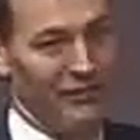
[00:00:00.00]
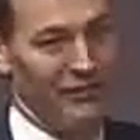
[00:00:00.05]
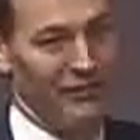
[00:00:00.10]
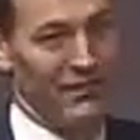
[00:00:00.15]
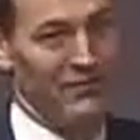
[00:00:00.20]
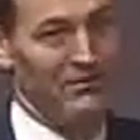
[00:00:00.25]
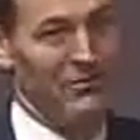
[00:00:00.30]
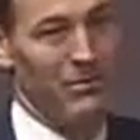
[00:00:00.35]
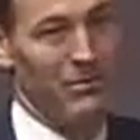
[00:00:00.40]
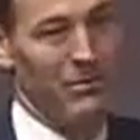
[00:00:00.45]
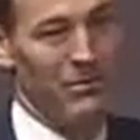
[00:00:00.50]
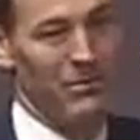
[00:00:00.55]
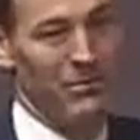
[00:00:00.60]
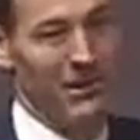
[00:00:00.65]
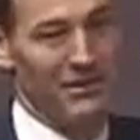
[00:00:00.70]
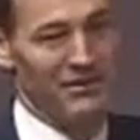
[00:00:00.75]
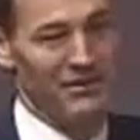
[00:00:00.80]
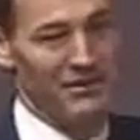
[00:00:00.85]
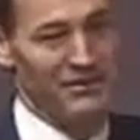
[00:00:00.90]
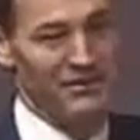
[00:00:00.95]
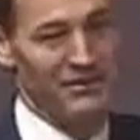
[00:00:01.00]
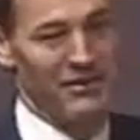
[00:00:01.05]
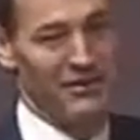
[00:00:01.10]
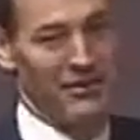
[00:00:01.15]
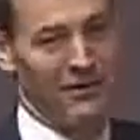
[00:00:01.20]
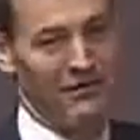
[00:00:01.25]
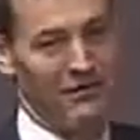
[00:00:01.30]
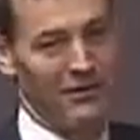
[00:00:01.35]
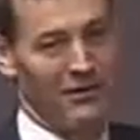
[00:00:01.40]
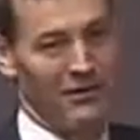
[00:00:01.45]
Actually, more patients who
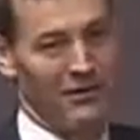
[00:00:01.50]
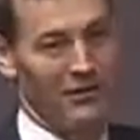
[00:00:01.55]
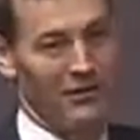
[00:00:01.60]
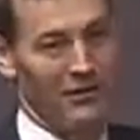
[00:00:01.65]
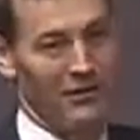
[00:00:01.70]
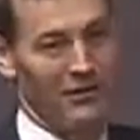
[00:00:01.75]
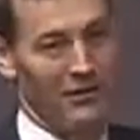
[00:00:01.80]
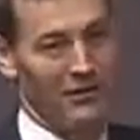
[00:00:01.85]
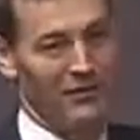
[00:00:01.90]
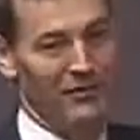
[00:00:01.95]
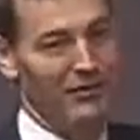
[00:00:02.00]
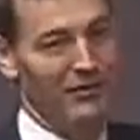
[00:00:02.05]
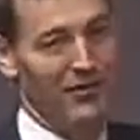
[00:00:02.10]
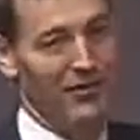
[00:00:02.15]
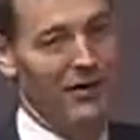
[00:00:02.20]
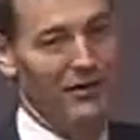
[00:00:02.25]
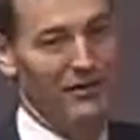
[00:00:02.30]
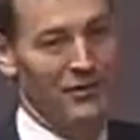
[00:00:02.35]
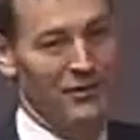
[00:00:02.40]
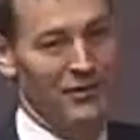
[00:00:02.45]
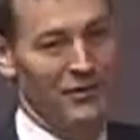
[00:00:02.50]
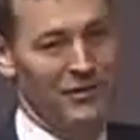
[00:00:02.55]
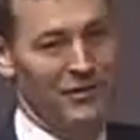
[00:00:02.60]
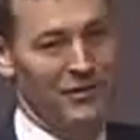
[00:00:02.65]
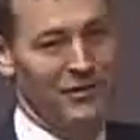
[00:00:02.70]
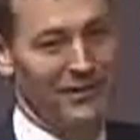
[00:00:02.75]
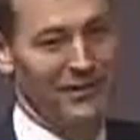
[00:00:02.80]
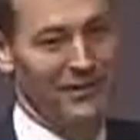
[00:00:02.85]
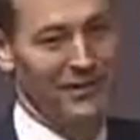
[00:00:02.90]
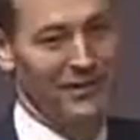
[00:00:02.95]
come to our lab have a
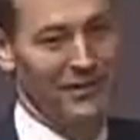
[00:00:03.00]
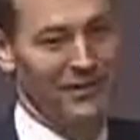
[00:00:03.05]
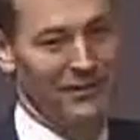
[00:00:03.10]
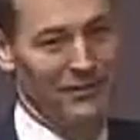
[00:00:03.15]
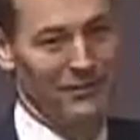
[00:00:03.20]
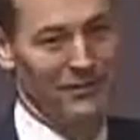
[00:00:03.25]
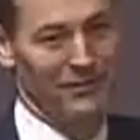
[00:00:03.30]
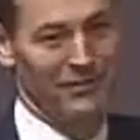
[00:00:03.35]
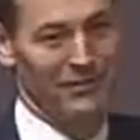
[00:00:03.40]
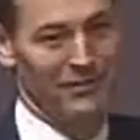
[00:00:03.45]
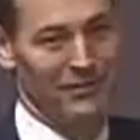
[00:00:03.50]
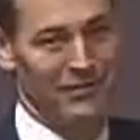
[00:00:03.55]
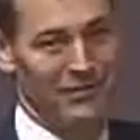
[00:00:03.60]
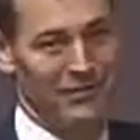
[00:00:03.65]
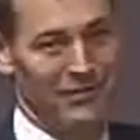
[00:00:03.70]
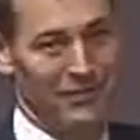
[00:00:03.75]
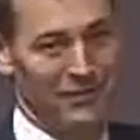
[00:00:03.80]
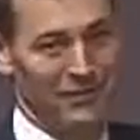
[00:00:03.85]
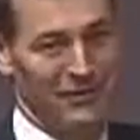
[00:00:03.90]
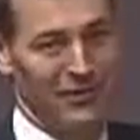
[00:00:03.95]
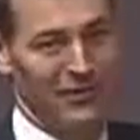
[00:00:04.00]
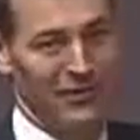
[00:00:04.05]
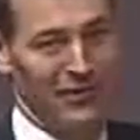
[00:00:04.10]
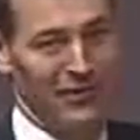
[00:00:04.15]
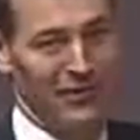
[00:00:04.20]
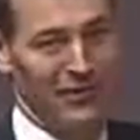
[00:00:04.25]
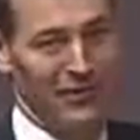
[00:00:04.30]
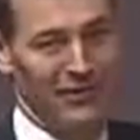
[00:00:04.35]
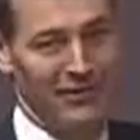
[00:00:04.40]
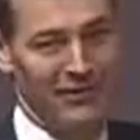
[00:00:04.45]
non-cardiac diagnosis than a
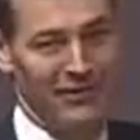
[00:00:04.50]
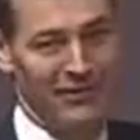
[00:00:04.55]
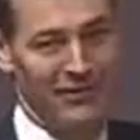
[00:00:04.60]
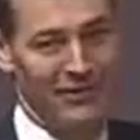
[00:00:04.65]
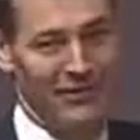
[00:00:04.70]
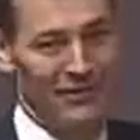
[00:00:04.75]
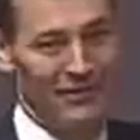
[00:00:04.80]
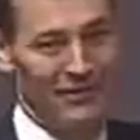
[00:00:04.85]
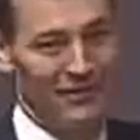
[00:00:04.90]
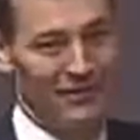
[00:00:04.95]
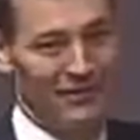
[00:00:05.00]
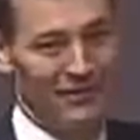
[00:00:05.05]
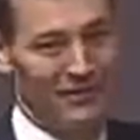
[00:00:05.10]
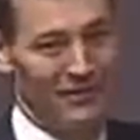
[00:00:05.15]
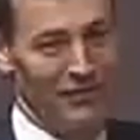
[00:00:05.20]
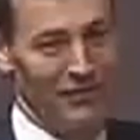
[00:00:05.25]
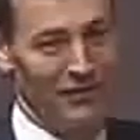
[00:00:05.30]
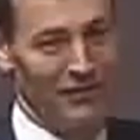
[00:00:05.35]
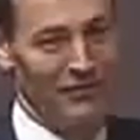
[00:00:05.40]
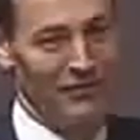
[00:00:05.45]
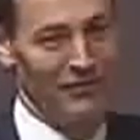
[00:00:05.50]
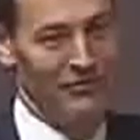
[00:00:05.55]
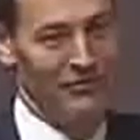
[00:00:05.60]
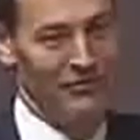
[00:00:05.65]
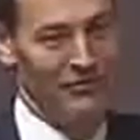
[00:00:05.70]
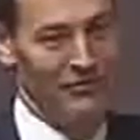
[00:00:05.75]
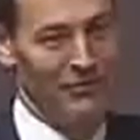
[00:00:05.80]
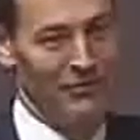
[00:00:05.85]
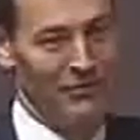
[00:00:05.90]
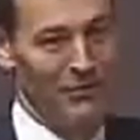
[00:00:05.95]
cardiac. They have
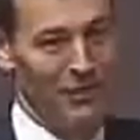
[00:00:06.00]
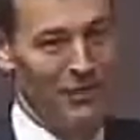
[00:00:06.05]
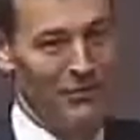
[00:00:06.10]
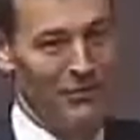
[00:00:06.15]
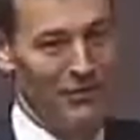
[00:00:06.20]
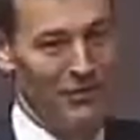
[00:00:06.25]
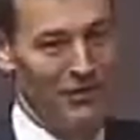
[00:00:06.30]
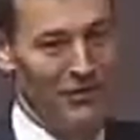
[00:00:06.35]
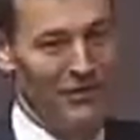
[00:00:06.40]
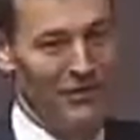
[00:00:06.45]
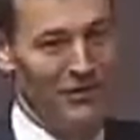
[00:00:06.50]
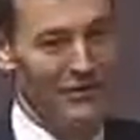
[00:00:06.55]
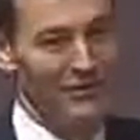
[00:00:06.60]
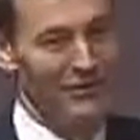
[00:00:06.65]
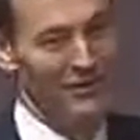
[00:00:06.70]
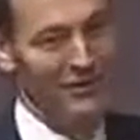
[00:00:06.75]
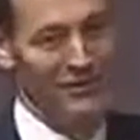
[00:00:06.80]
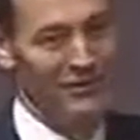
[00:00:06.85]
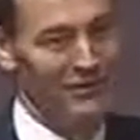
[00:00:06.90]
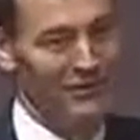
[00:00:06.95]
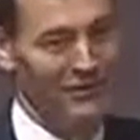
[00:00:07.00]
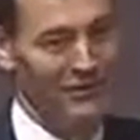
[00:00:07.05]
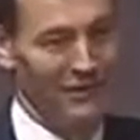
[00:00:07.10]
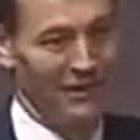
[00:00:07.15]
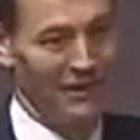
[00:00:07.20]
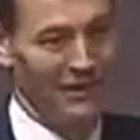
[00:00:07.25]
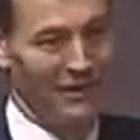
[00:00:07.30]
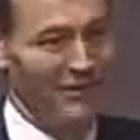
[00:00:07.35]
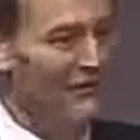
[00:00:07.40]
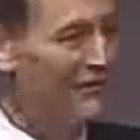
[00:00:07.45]
pneumonia.
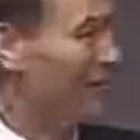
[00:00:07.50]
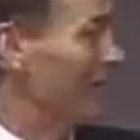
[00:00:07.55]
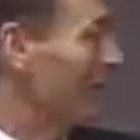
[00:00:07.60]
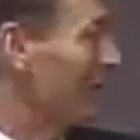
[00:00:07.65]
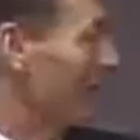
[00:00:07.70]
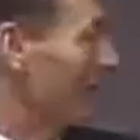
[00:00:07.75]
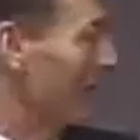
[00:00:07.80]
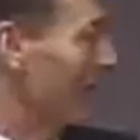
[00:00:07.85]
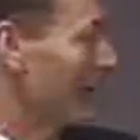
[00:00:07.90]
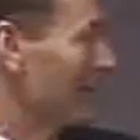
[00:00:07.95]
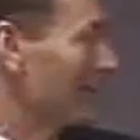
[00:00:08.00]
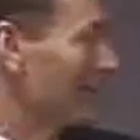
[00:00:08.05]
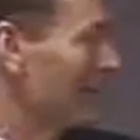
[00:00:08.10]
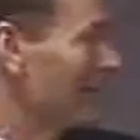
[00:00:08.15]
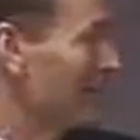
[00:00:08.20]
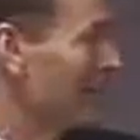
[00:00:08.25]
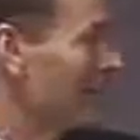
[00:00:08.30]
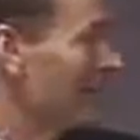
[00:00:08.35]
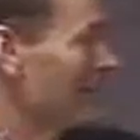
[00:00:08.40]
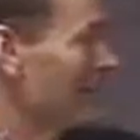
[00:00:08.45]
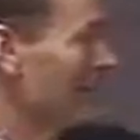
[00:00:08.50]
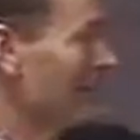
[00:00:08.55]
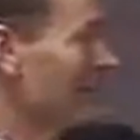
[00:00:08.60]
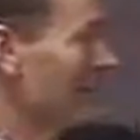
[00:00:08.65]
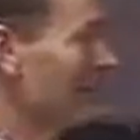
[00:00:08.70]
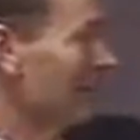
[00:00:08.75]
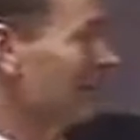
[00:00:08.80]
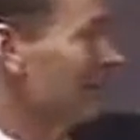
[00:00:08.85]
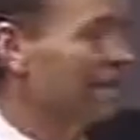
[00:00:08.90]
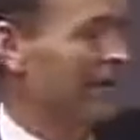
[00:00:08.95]
This guy has a
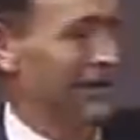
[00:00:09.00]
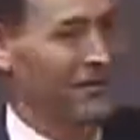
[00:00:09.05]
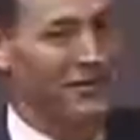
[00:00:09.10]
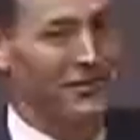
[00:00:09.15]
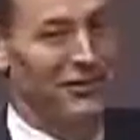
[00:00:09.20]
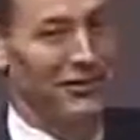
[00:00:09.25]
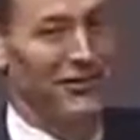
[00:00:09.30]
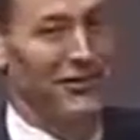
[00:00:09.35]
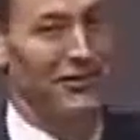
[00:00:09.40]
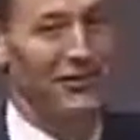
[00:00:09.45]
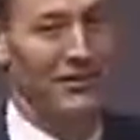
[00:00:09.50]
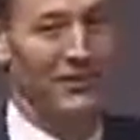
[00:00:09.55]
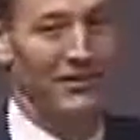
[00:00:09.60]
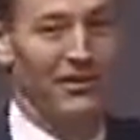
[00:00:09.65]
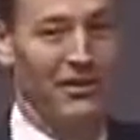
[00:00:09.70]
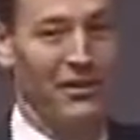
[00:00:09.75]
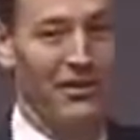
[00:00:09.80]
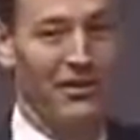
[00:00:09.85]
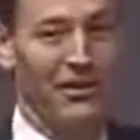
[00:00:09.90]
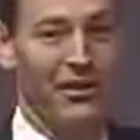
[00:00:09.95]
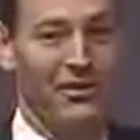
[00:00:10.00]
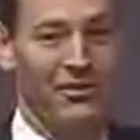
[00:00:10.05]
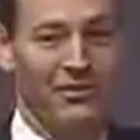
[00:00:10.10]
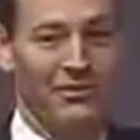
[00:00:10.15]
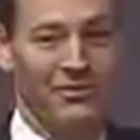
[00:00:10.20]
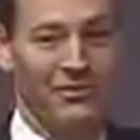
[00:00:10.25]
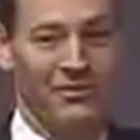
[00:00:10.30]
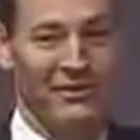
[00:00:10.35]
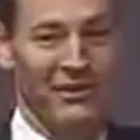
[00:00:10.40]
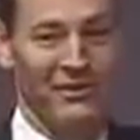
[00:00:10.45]
dissection. And again, all
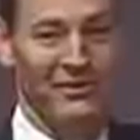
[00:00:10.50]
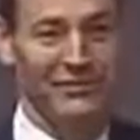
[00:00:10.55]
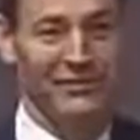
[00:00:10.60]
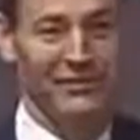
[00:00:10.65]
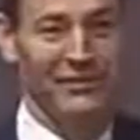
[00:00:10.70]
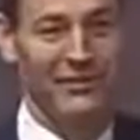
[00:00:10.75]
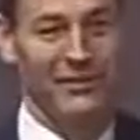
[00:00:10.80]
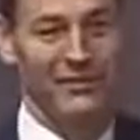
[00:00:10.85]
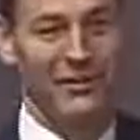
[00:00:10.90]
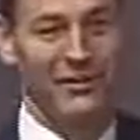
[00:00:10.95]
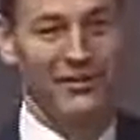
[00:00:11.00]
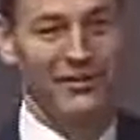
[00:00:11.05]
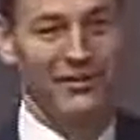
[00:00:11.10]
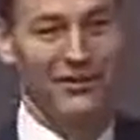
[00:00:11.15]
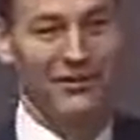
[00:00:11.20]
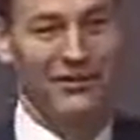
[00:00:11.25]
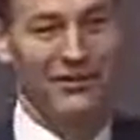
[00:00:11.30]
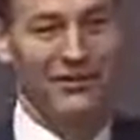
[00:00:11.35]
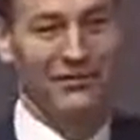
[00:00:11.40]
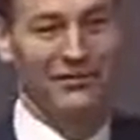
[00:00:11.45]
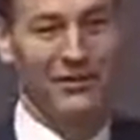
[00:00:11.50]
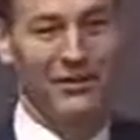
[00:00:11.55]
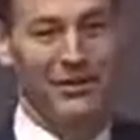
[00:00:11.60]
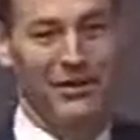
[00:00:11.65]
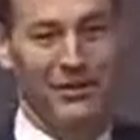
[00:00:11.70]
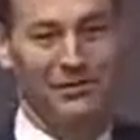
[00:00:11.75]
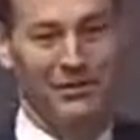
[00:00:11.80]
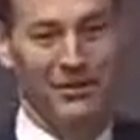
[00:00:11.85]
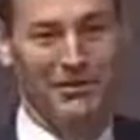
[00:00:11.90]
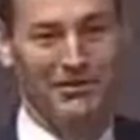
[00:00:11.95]
these things are things that you can
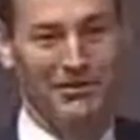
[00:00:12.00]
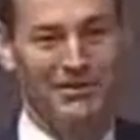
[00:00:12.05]
pick up at